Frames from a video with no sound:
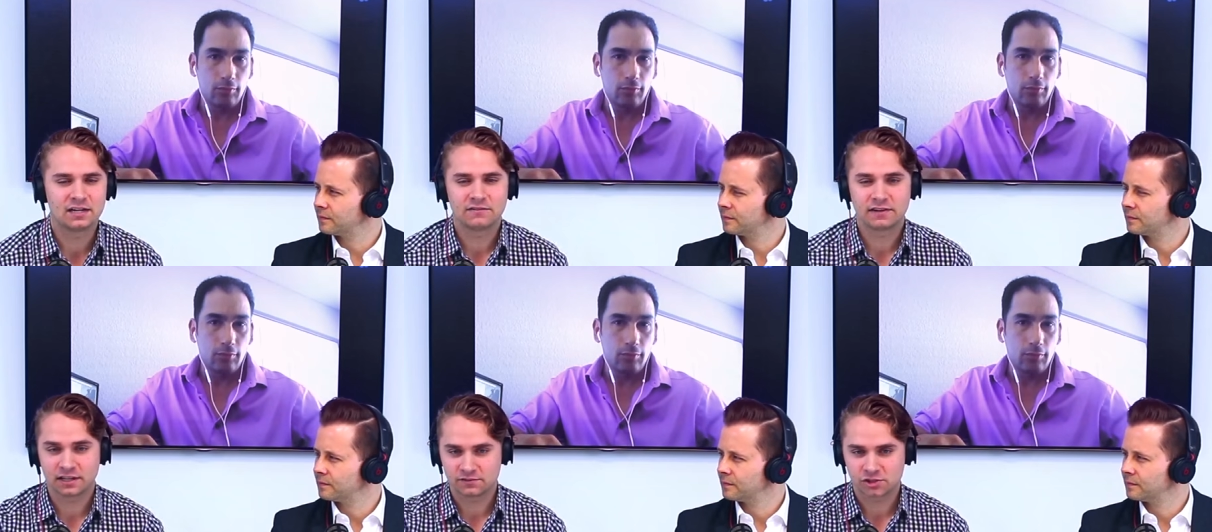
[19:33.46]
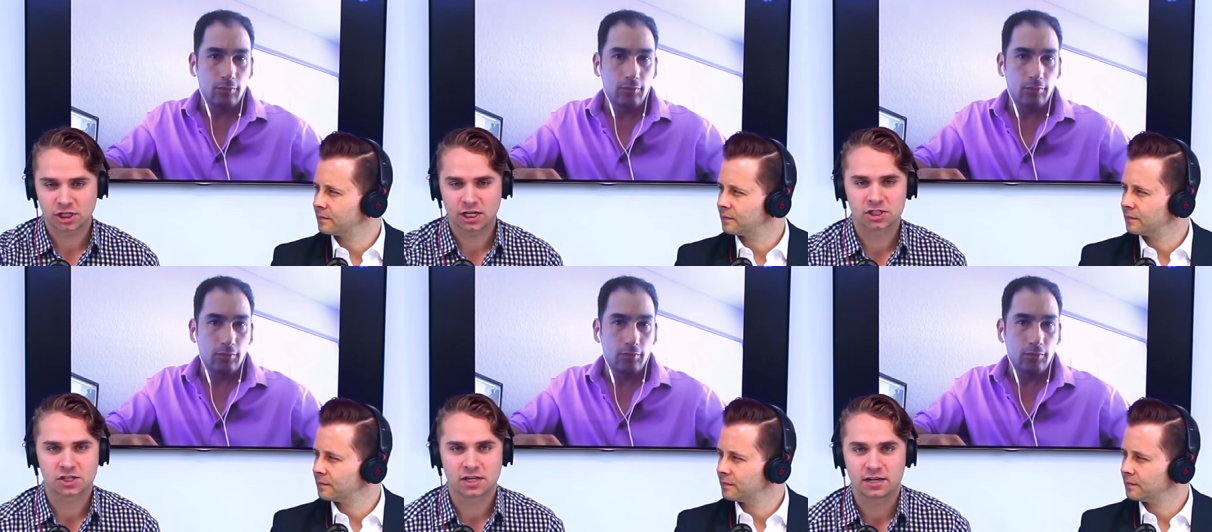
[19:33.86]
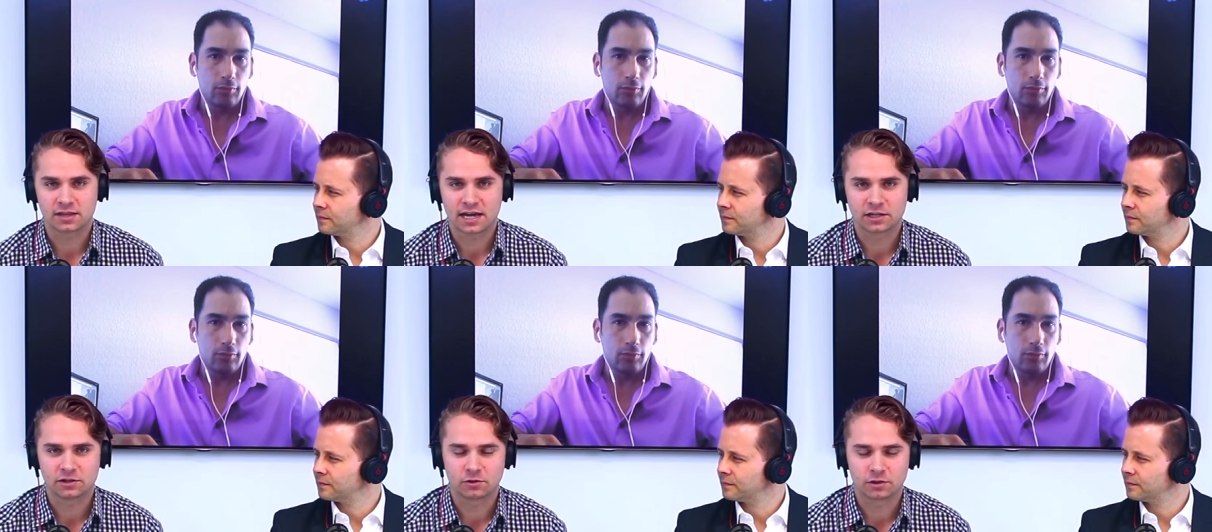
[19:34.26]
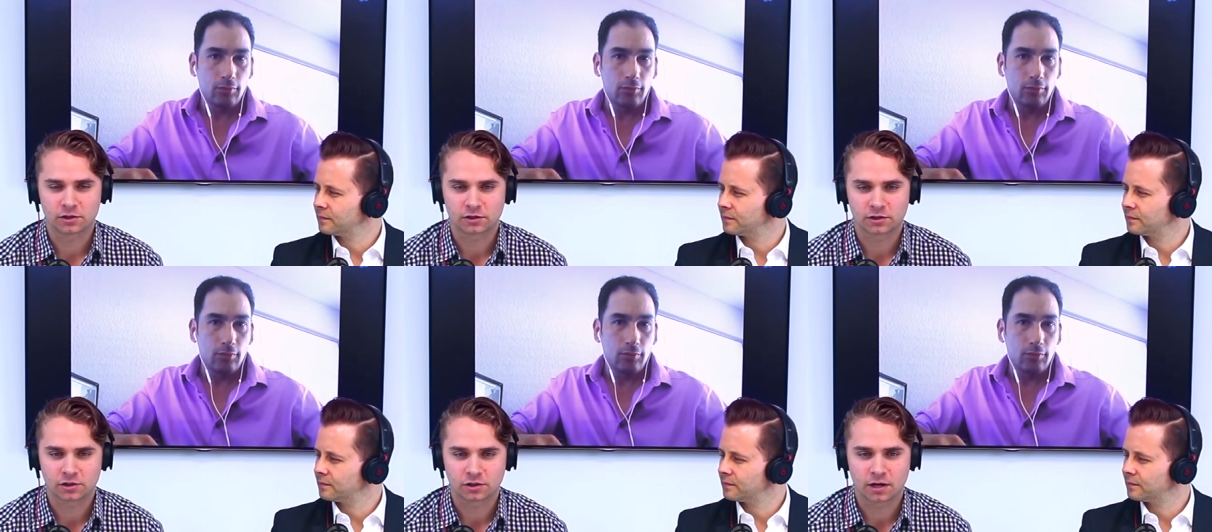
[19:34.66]
Speaker 1: innovative change that, that you know
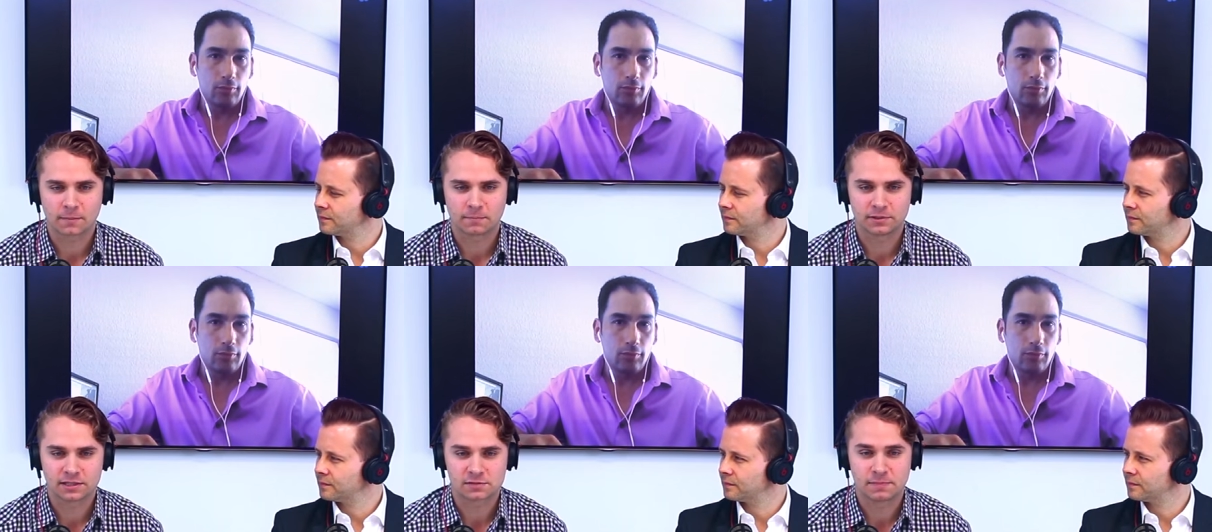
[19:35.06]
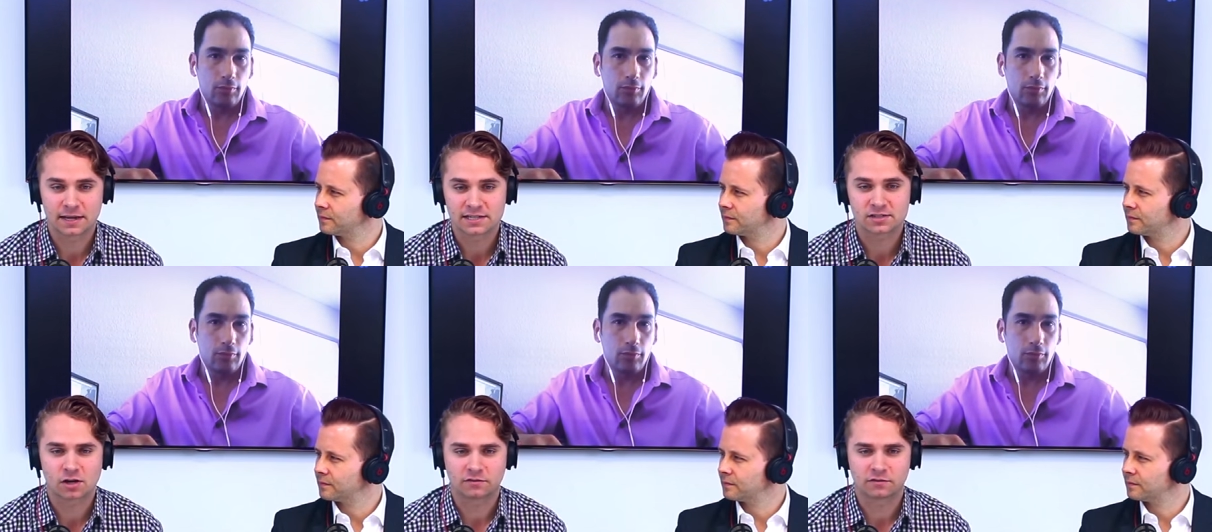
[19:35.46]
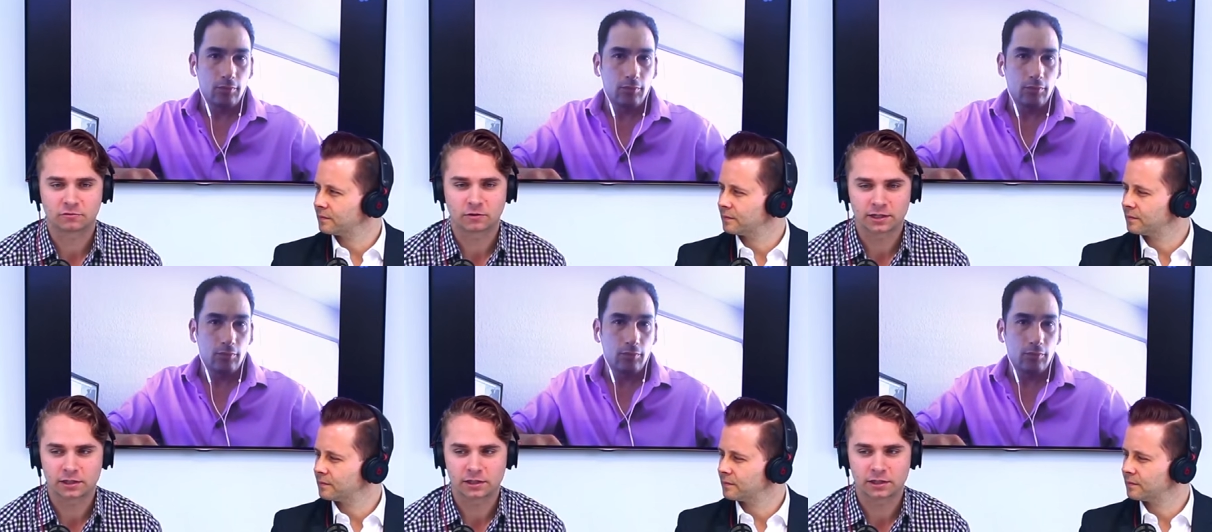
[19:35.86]
your your company's based off of.